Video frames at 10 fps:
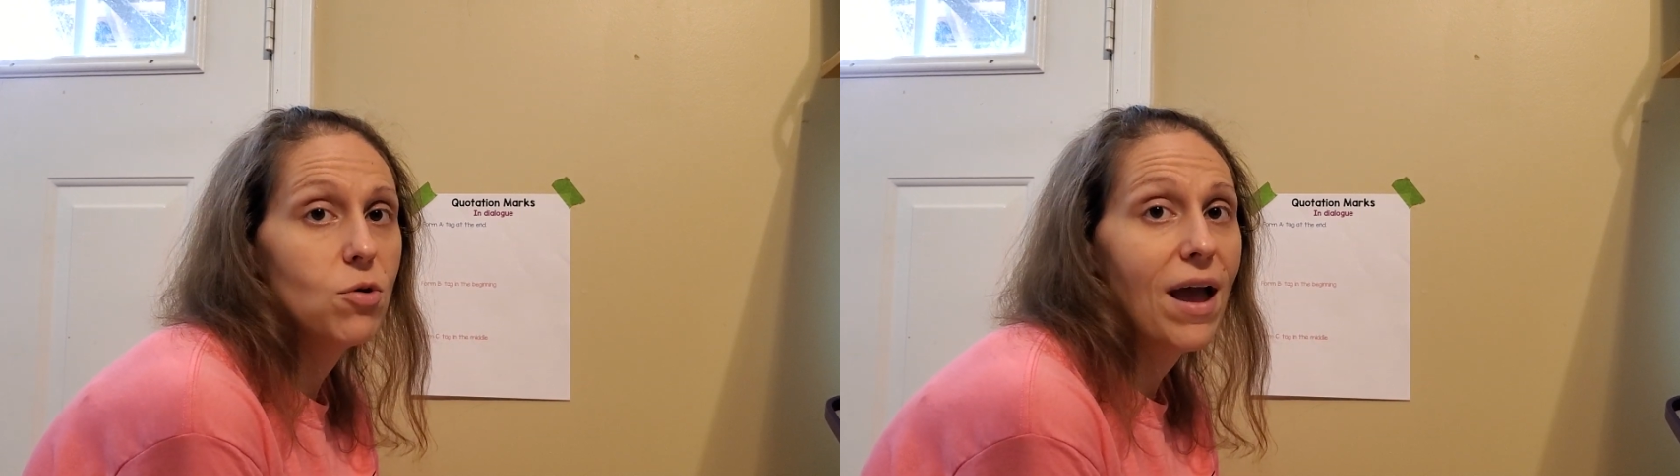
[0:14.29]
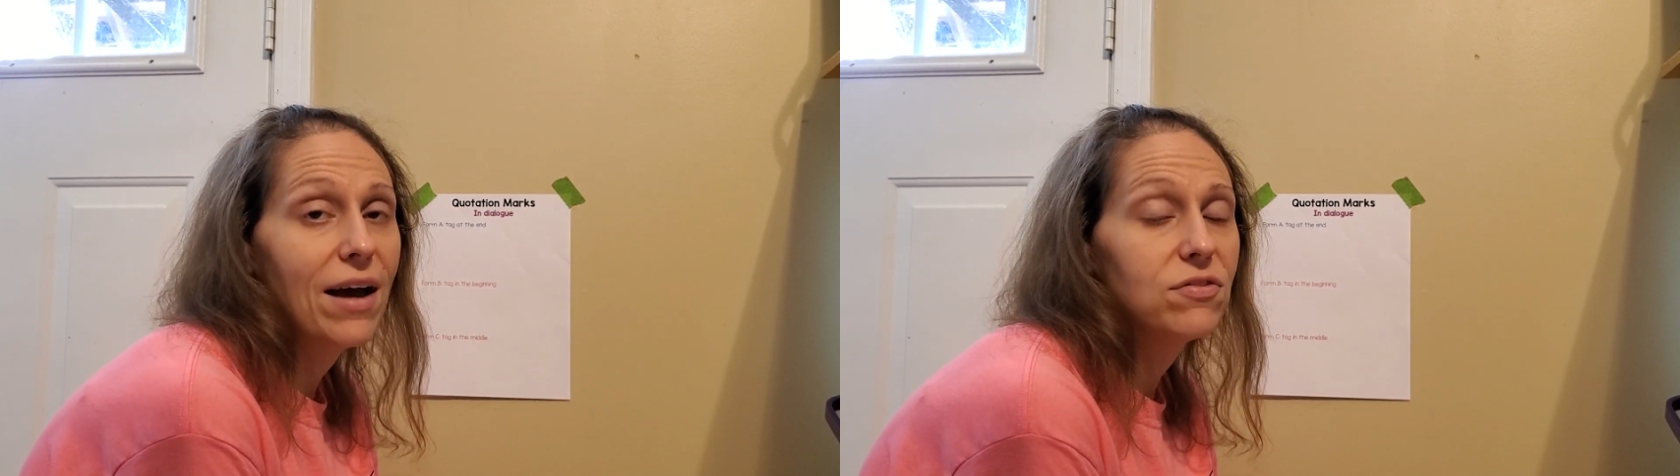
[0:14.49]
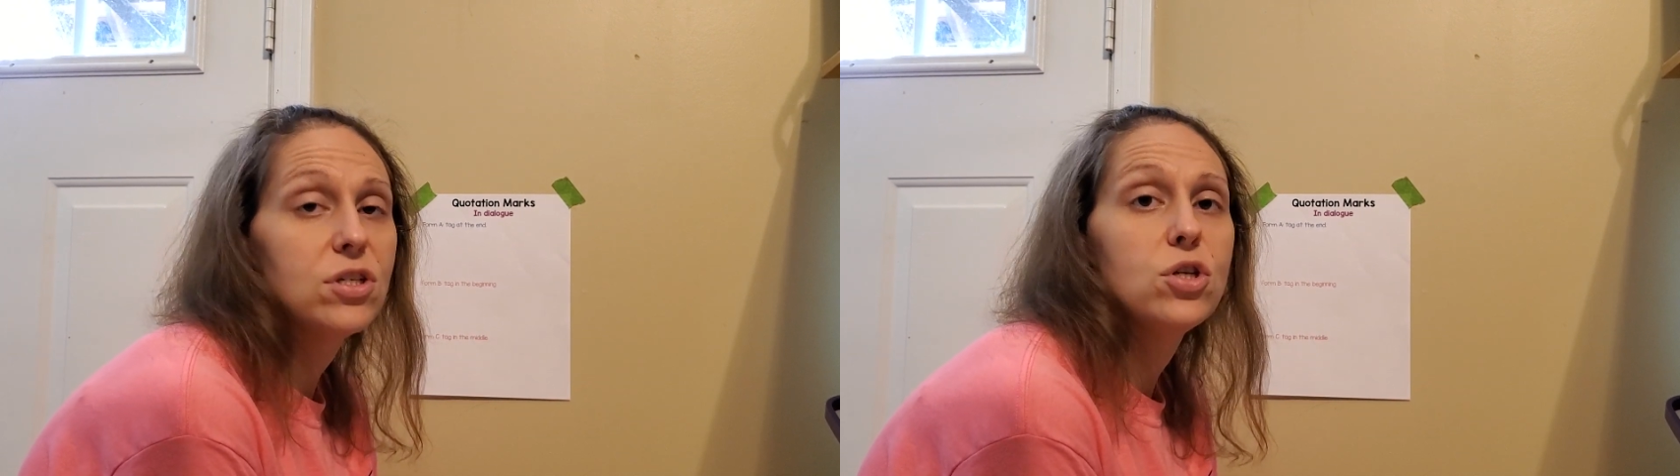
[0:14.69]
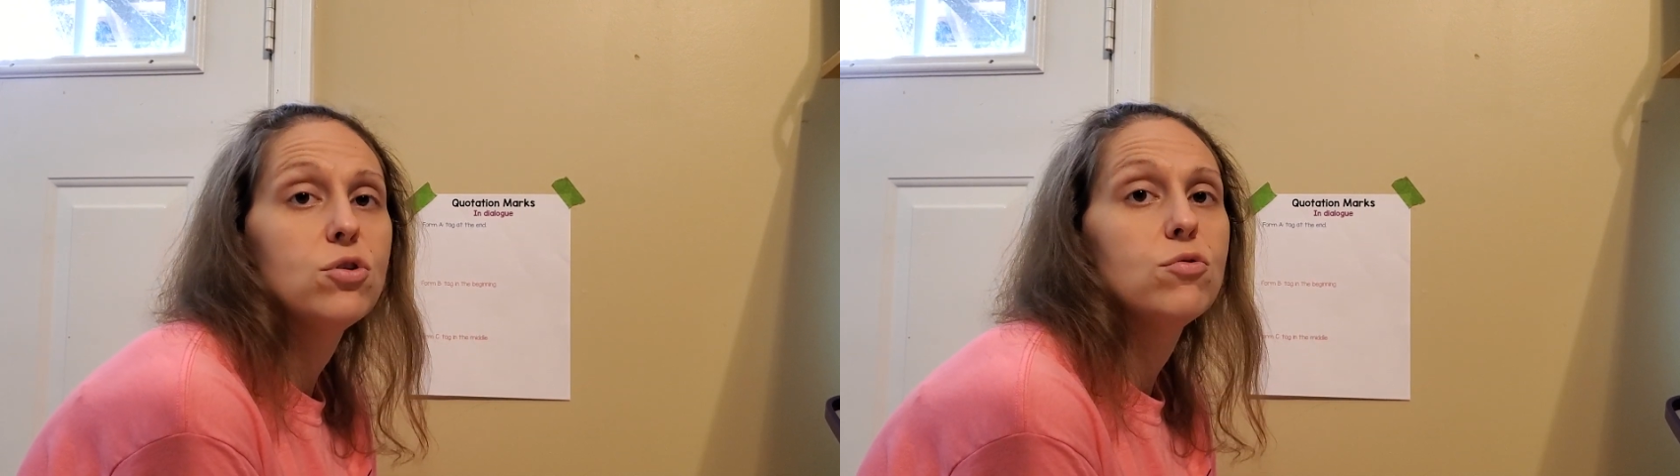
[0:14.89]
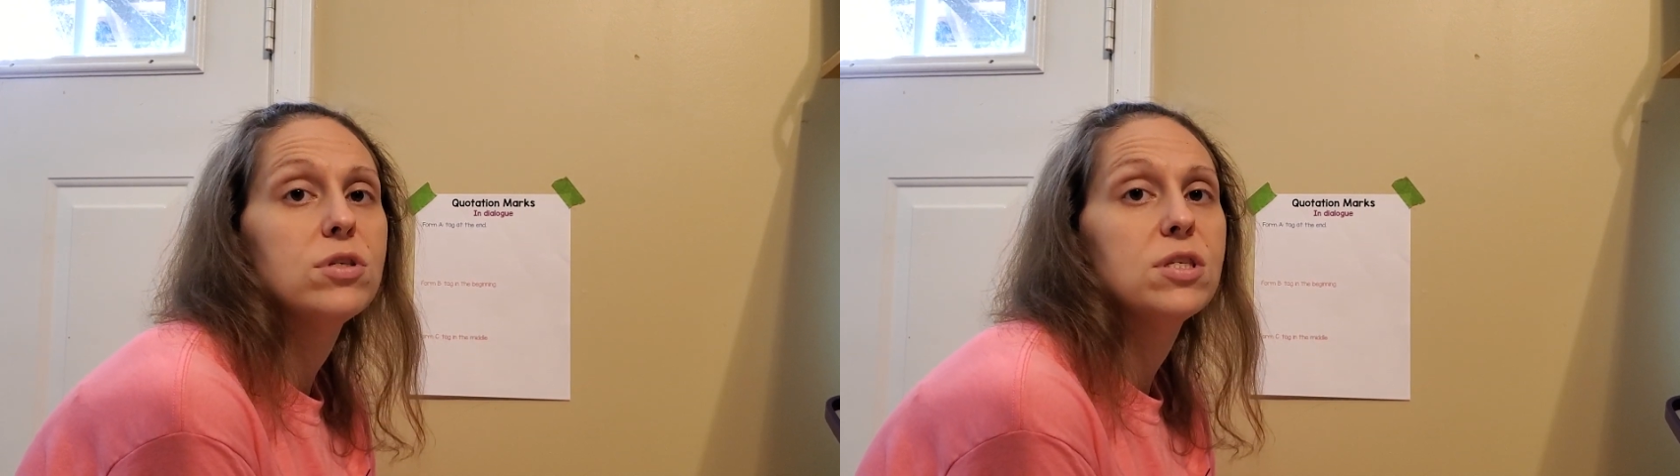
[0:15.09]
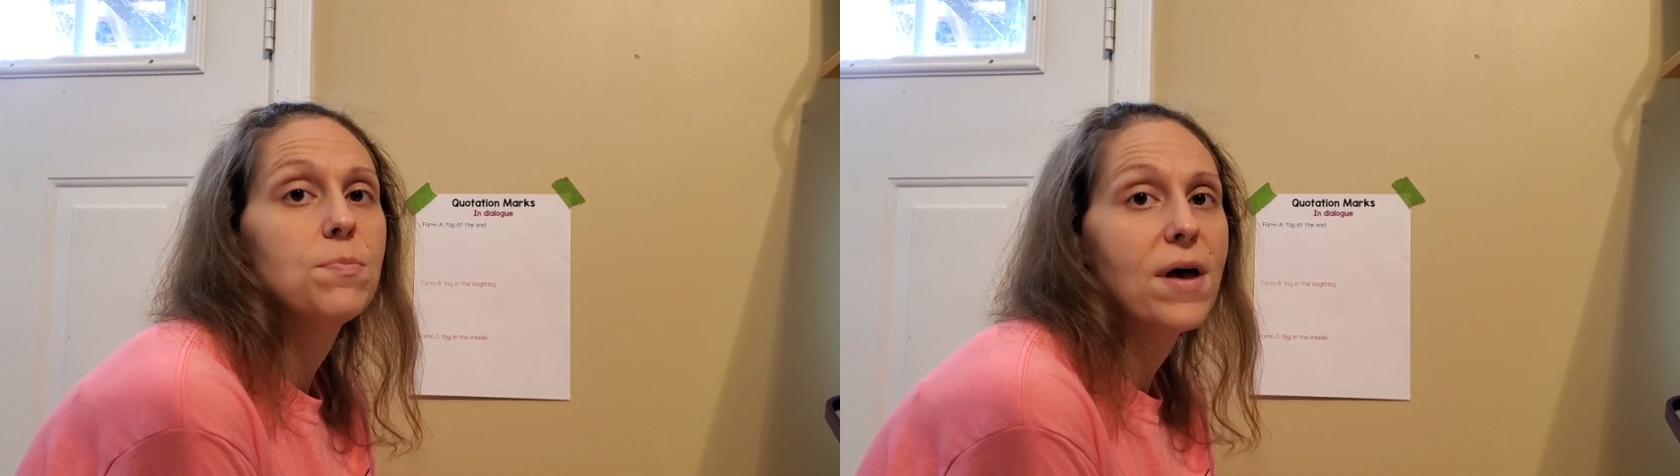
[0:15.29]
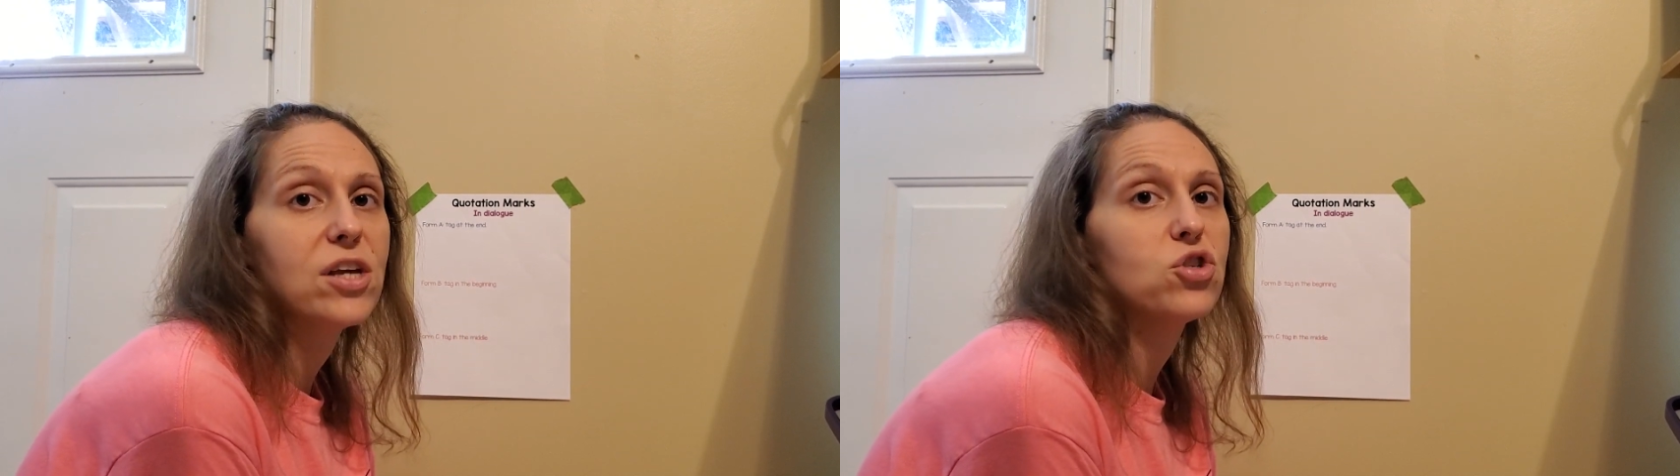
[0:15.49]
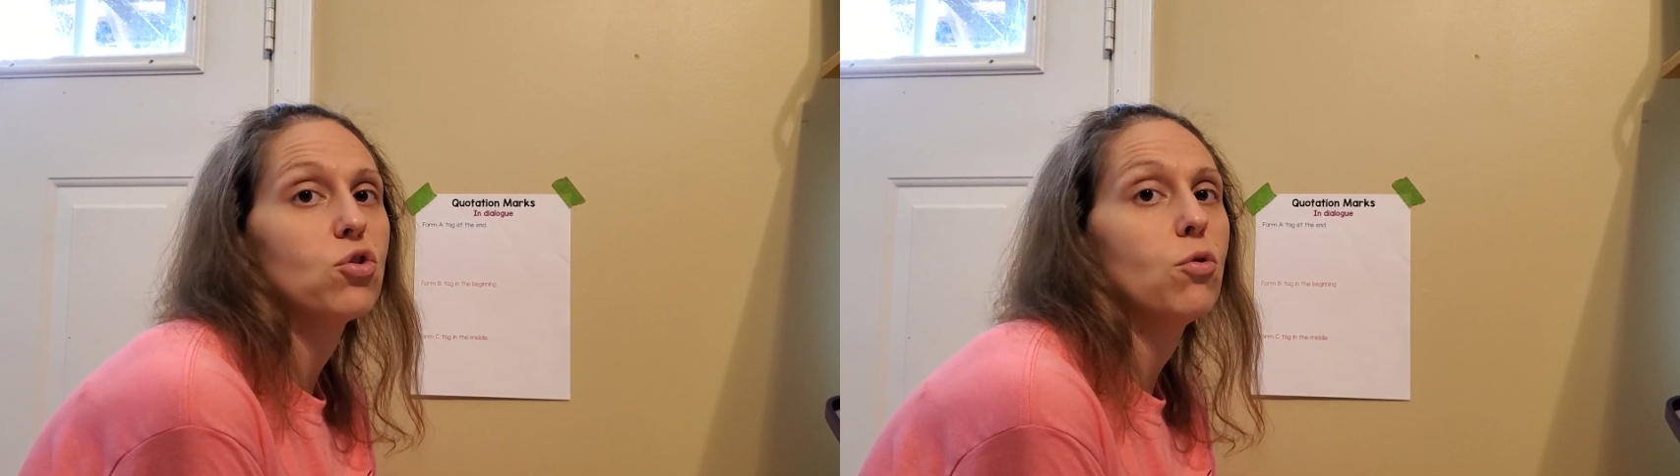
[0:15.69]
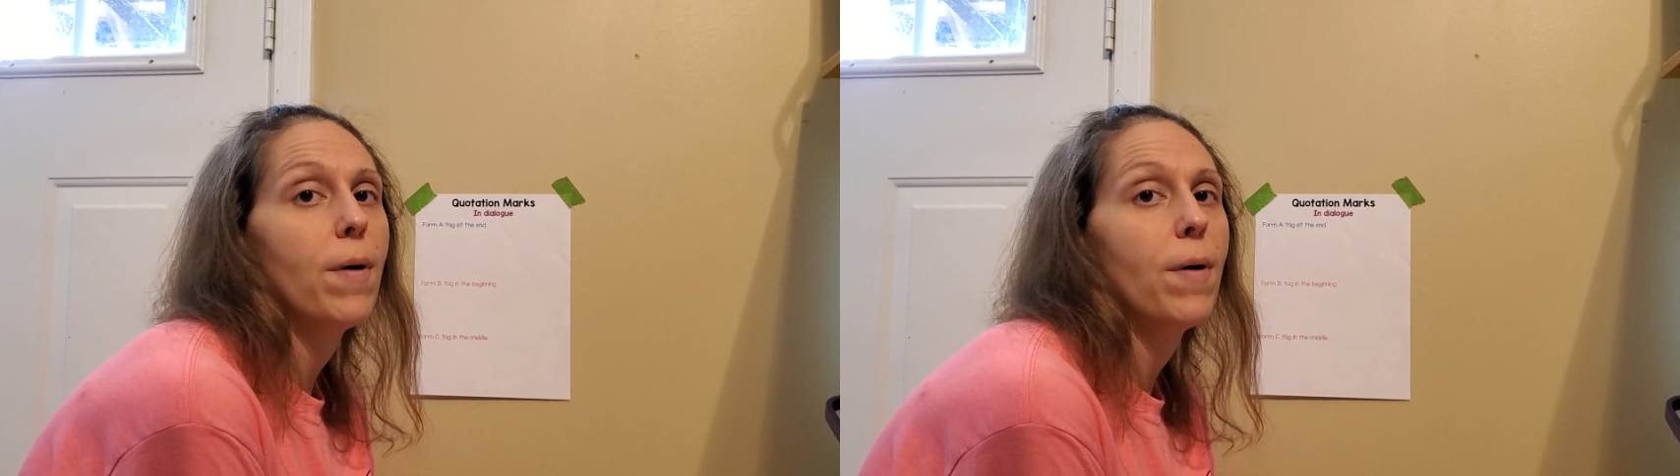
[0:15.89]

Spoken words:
you have to use special